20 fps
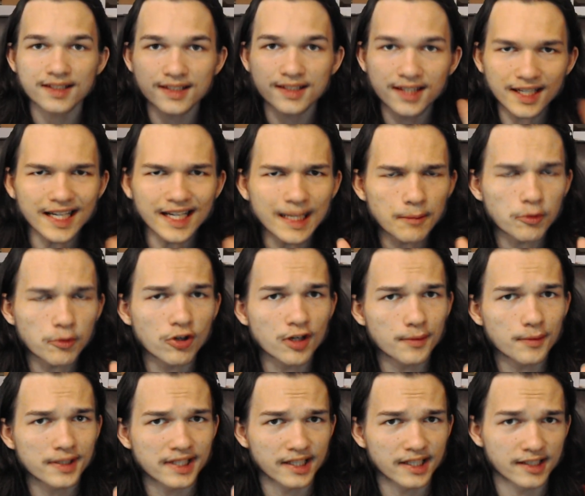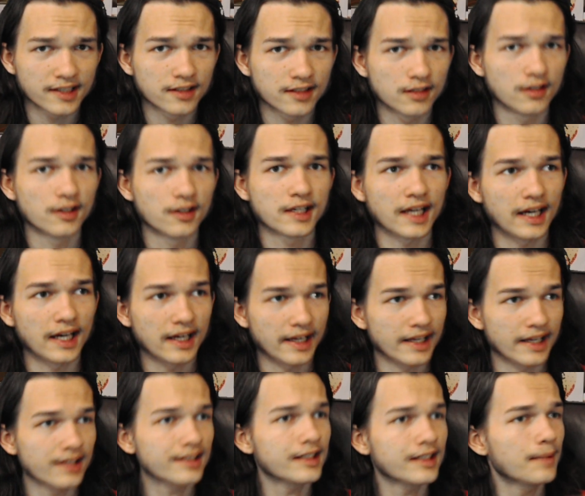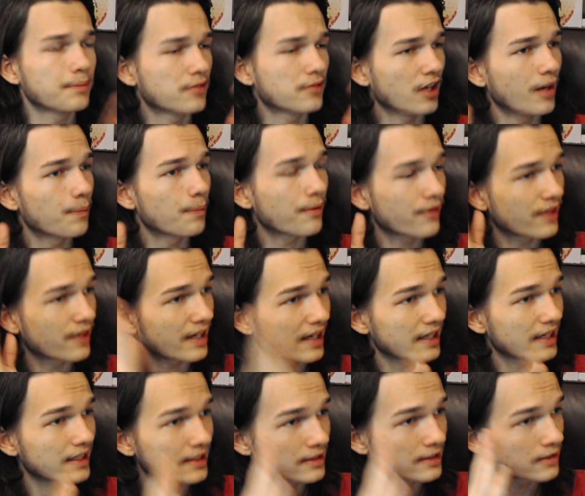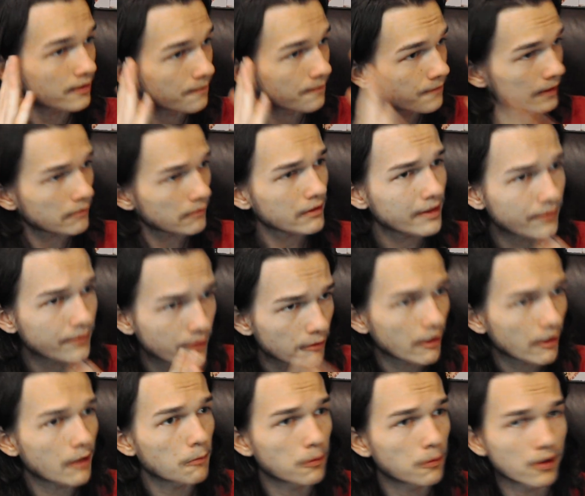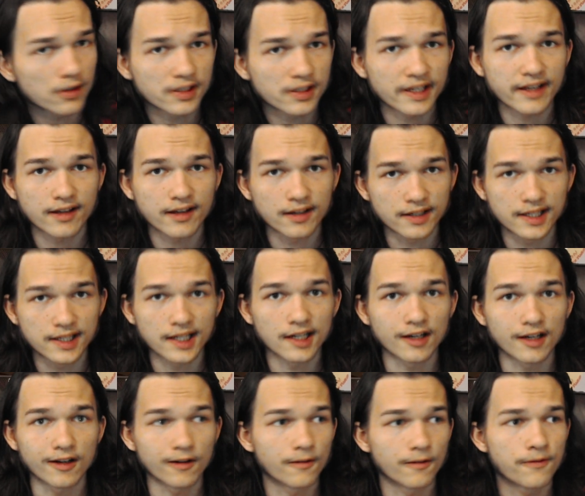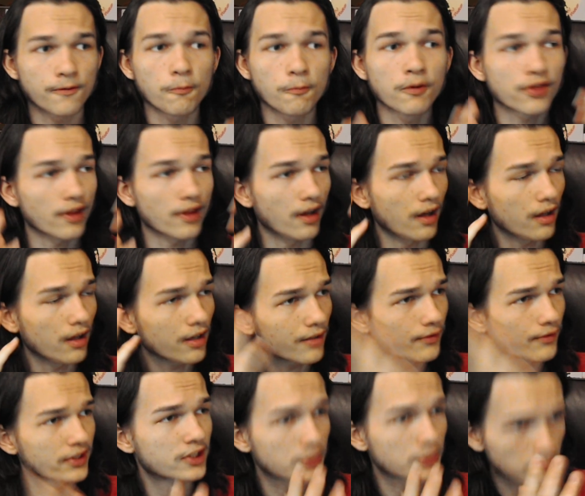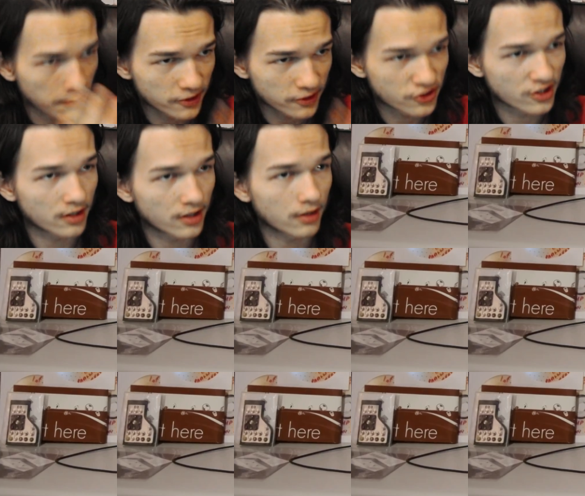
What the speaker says: Today I'm going to be taking a look at a laptop that is very well taken care of with all of its original